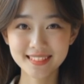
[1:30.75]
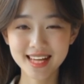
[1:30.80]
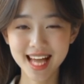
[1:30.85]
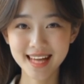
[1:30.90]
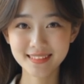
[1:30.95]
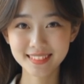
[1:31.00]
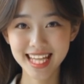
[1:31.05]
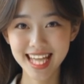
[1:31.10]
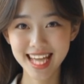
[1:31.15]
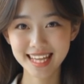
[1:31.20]

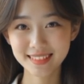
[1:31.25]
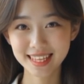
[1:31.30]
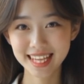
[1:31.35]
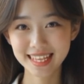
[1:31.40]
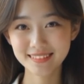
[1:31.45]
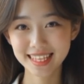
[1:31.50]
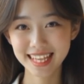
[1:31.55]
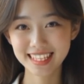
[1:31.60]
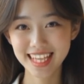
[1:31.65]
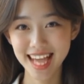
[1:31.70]
On the
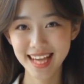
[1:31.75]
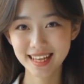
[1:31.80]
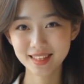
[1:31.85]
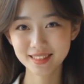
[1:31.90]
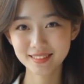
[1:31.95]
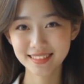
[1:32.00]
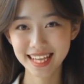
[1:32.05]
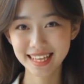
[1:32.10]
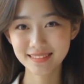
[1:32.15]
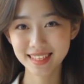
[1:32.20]
NPV
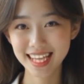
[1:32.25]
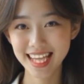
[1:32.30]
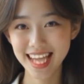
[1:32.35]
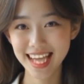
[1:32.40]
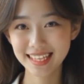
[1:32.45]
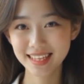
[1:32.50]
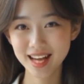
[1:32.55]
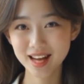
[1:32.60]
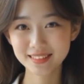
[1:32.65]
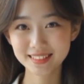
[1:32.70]
Tunnel
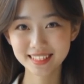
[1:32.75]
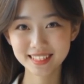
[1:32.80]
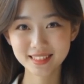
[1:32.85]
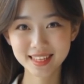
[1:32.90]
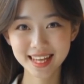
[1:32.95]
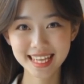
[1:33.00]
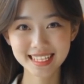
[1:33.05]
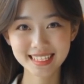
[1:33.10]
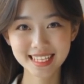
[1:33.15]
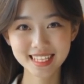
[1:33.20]
VPN home
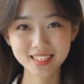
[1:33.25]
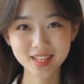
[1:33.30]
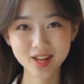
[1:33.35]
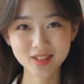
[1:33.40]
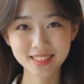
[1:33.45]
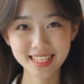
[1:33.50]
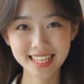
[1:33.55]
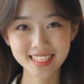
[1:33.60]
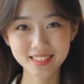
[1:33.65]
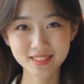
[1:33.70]
screen,
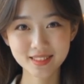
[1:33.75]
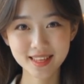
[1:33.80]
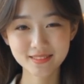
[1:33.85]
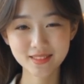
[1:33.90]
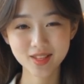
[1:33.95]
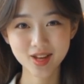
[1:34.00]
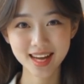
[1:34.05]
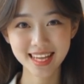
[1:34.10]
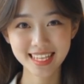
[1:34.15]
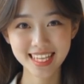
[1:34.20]
you'll need to
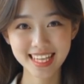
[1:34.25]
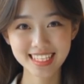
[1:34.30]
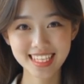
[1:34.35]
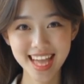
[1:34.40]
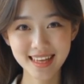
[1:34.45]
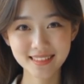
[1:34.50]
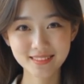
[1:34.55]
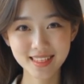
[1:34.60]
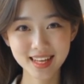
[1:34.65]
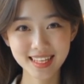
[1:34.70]
import the
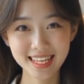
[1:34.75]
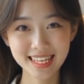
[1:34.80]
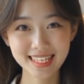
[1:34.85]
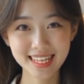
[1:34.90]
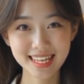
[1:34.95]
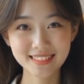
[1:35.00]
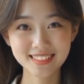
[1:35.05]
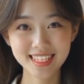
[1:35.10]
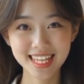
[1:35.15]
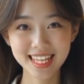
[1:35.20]
downloaded
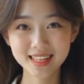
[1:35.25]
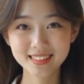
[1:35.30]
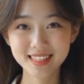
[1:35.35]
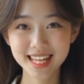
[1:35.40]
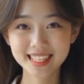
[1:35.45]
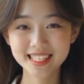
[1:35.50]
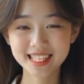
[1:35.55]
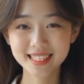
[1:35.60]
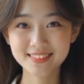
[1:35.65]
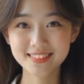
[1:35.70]

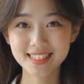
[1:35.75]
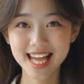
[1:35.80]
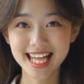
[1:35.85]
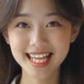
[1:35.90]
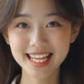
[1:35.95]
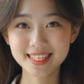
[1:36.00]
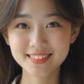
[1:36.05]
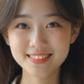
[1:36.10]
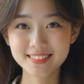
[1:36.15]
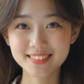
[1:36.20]
configuration
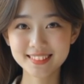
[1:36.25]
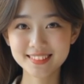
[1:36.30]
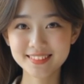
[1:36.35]
file.